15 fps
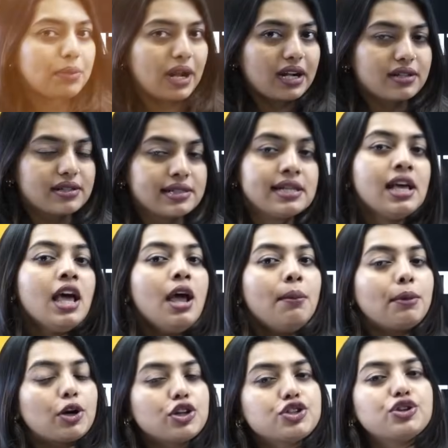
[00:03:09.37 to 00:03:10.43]
practice,
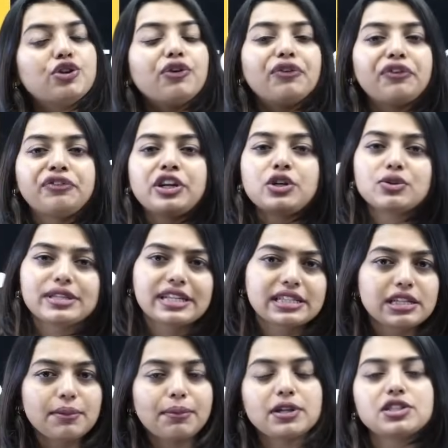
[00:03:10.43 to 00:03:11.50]
because you know 50 to
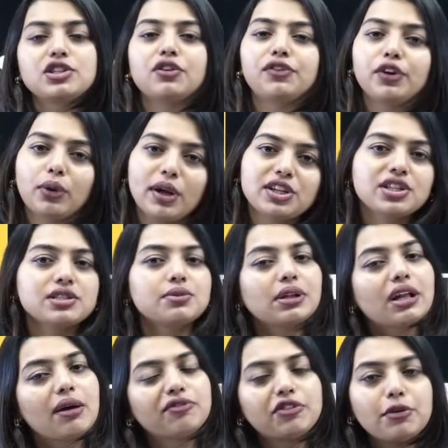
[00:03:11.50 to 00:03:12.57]
60% of your questions will
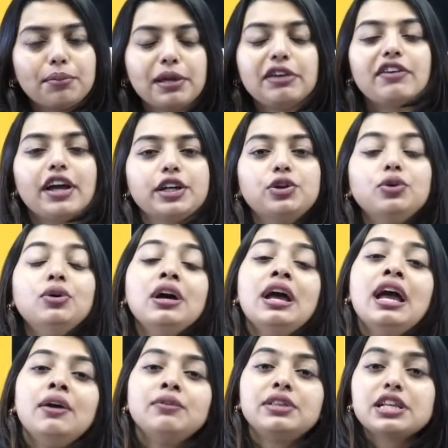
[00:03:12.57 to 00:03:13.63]
come from PYQ.
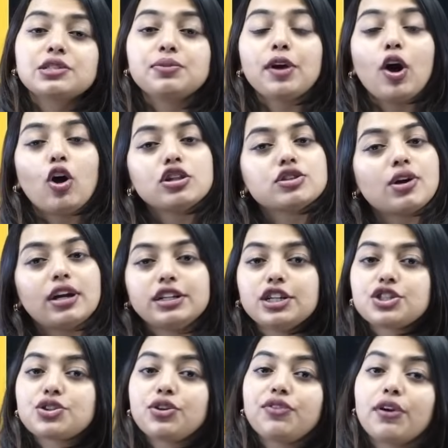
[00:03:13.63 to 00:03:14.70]
This we also
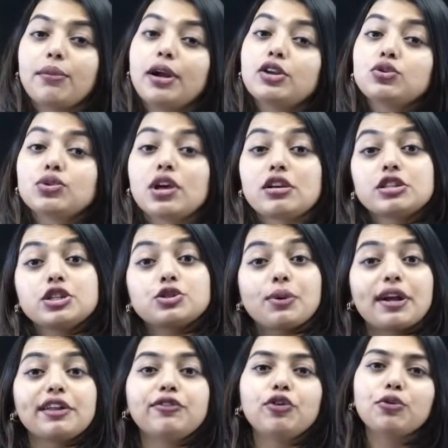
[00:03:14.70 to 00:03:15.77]
understood from our
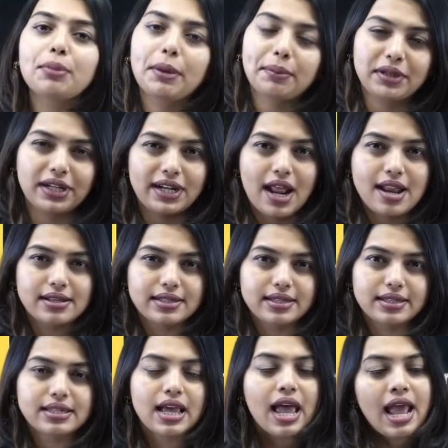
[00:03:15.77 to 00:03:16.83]
2024 paper
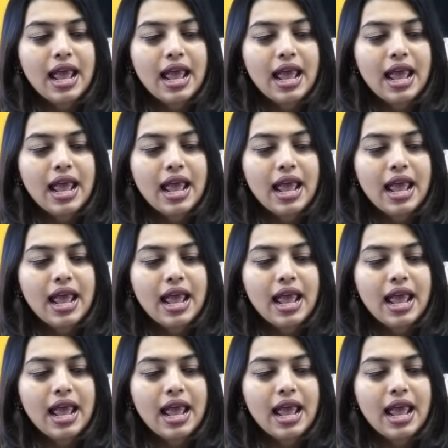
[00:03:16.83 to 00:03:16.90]
analysis.